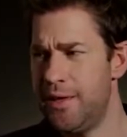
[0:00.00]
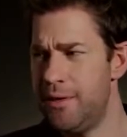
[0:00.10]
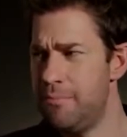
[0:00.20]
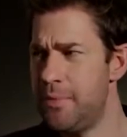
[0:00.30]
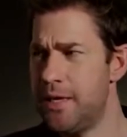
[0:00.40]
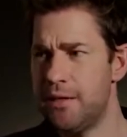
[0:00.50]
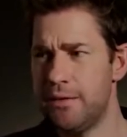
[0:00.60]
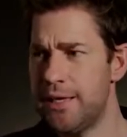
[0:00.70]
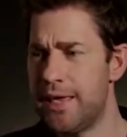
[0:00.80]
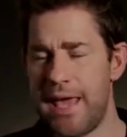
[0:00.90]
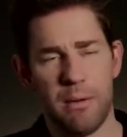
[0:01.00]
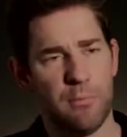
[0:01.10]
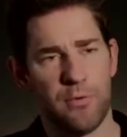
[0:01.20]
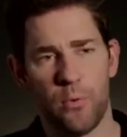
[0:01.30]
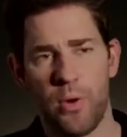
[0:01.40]
immediately
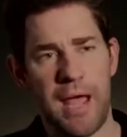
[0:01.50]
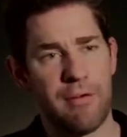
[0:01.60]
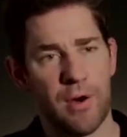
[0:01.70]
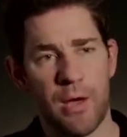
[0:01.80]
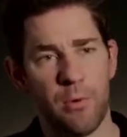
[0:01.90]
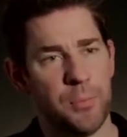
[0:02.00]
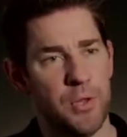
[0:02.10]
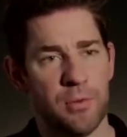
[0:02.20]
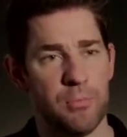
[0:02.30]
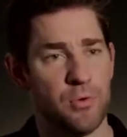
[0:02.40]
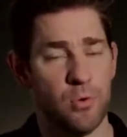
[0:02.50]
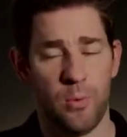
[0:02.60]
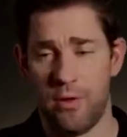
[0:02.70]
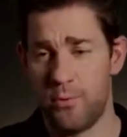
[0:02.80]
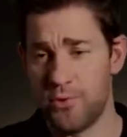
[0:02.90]
game for whatever I would put them through,
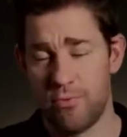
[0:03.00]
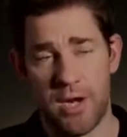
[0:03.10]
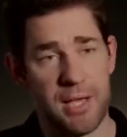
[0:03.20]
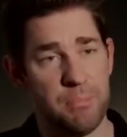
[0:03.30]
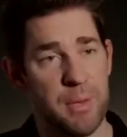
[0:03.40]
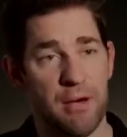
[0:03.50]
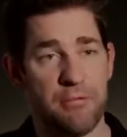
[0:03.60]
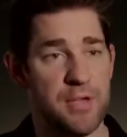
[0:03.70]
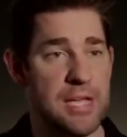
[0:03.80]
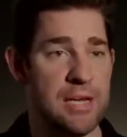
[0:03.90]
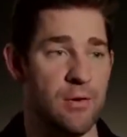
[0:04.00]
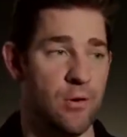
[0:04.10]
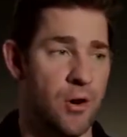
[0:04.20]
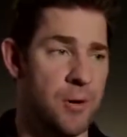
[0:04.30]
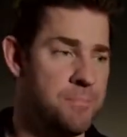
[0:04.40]
whether it was running in bare feet
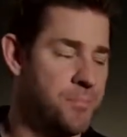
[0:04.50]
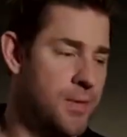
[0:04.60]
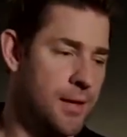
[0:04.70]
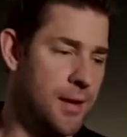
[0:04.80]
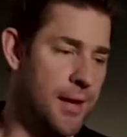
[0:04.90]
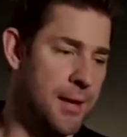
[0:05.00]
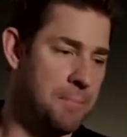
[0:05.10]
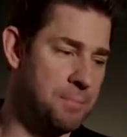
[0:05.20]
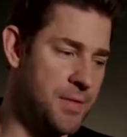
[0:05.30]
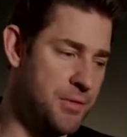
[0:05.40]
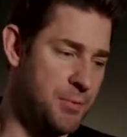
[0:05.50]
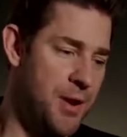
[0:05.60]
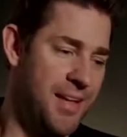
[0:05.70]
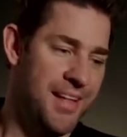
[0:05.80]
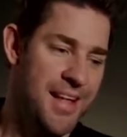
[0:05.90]
or
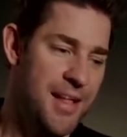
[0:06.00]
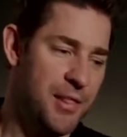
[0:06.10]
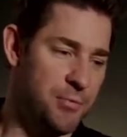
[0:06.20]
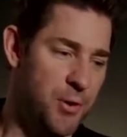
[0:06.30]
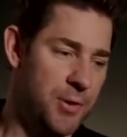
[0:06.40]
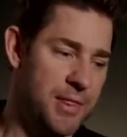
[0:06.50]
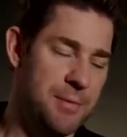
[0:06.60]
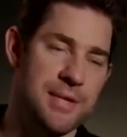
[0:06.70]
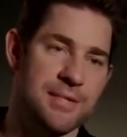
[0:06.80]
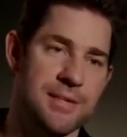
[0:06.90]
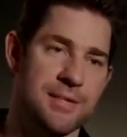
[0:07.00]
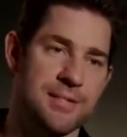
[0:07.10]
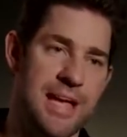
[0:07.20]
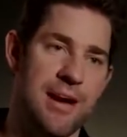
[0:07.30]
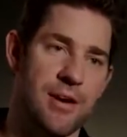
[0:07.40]
throwing them into
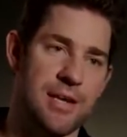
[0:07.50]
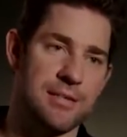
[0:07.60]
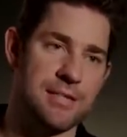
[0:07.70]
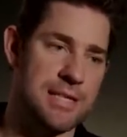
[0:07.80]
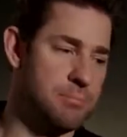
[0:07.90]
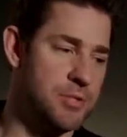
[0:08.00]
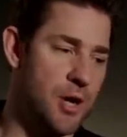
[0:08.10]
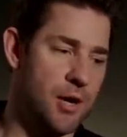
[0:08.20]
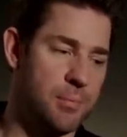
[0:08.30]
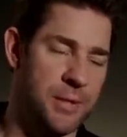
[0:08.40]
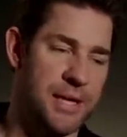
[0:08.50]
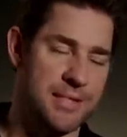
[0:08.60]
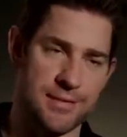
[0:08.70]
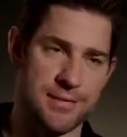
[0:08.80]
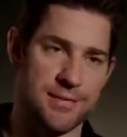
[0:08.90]
scary, deep, dark
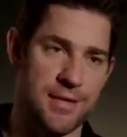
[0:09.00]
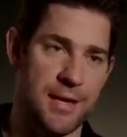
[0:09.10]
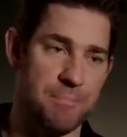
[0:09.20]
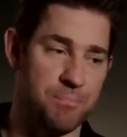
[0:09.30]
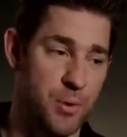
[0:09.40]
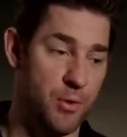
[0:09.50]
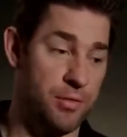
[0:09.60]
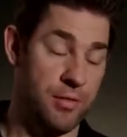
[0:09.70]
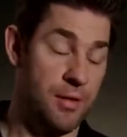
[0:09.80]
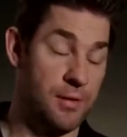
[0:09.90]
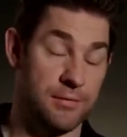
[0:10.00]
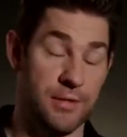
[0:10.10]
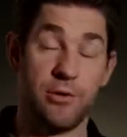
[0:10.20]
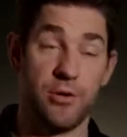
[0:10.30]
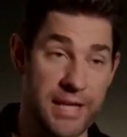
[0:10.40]
places, both
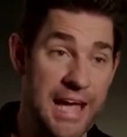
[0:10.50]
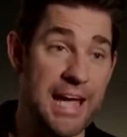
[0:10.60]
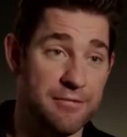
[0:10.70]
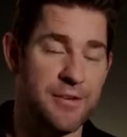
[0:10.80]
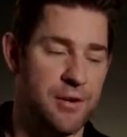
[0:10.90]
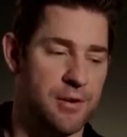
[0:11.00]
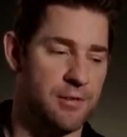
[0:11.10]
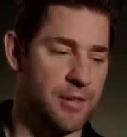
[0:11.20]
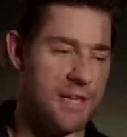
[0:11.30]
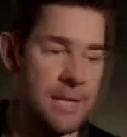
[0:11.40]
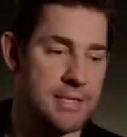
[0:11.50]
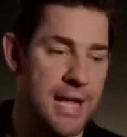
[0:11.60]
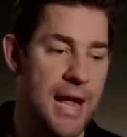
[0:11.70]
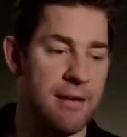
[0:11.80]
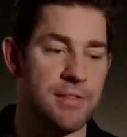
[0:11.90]
literally and figuratively. And to
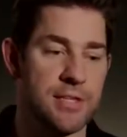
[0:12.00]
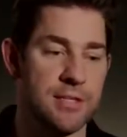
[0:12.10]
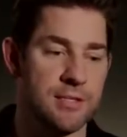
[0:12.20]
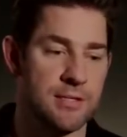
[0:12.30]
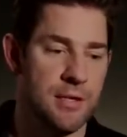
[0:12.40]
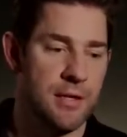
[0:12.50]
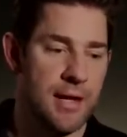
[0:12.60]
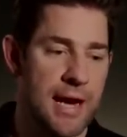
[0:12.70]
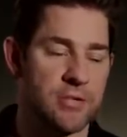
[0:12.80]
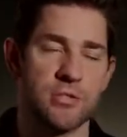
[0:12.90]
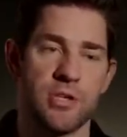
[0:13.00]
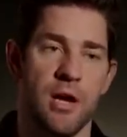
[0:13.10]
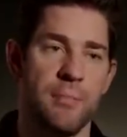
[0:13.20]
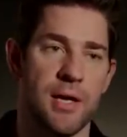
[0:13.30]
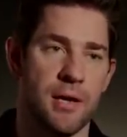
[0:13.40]
have these actors
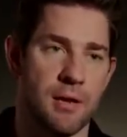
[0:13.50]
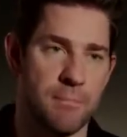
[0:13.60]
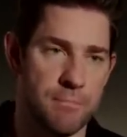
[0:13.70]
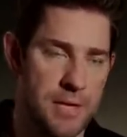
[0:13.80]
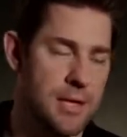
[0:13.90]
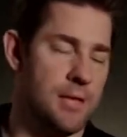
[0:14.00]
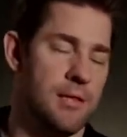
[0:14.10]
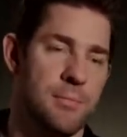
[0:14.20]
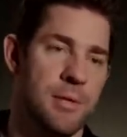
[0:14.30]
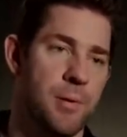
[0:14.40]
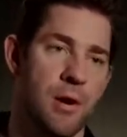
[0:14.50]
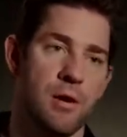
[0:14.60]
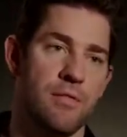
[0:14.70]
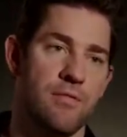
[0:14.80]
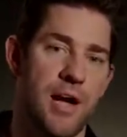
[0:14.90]
come in and immediately be
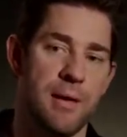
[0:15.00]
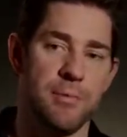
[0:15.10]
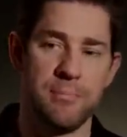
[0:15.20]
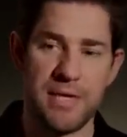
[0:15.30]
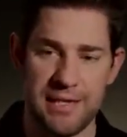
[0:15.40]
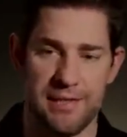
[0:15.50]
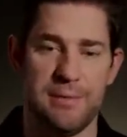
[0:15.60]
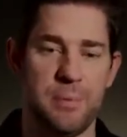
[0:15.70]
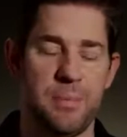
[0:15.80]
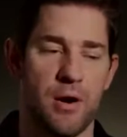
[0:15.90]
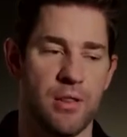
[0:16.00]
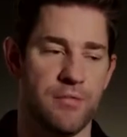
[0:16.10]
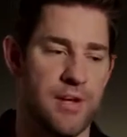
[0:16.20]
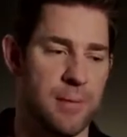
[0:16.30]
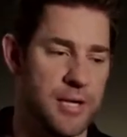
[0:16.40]
part of the vibe, immediately be part of the
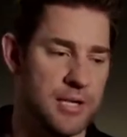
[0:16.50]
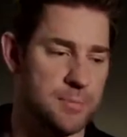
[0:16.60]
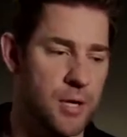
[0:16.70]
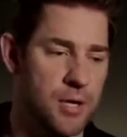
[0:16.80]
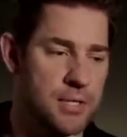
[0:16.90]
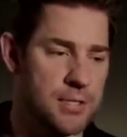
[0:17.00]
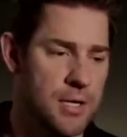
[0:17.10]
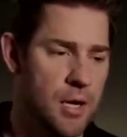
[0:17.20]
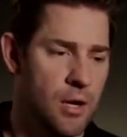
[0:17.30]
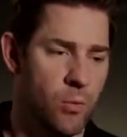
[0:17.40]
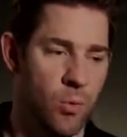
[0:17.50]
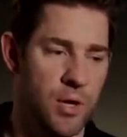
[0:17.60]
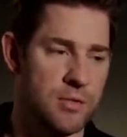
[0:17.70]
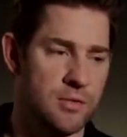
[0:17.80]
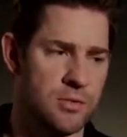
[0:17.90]
family experience,
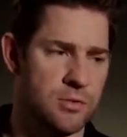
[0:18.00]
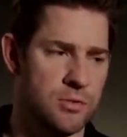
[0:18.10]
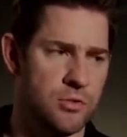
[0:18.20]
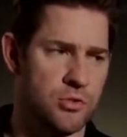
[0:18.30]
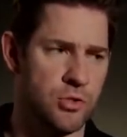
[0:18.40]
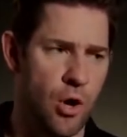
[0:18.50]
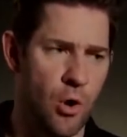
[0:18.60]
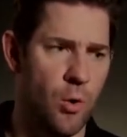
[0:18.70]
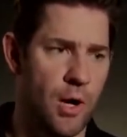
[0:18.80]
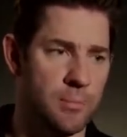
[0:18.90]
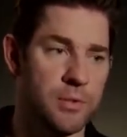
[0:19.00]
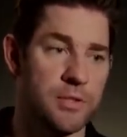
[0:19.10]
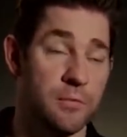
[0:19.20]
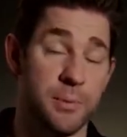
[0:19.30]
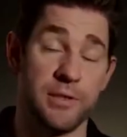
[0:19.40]
was so
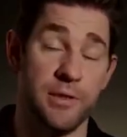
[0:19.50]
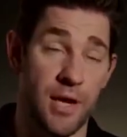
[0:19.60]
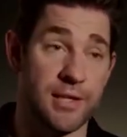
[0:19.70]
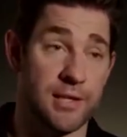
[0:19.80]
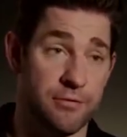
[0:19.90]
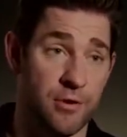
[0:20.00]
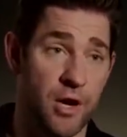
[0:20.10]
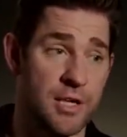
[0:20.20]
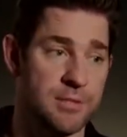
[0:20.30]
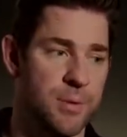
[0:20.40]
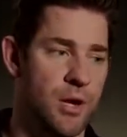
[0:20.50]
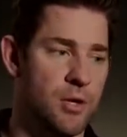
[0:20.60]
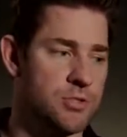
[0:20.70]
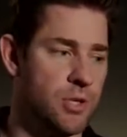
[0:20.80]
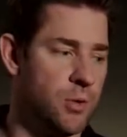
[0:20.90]
unbelievably lucky for us, but
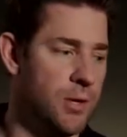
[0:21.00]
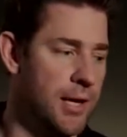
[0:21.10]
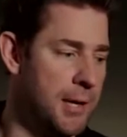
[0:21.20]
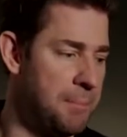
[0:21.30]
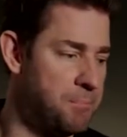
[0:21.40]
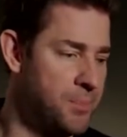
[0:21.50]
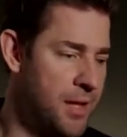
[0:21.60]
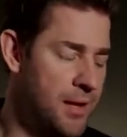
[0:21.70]
also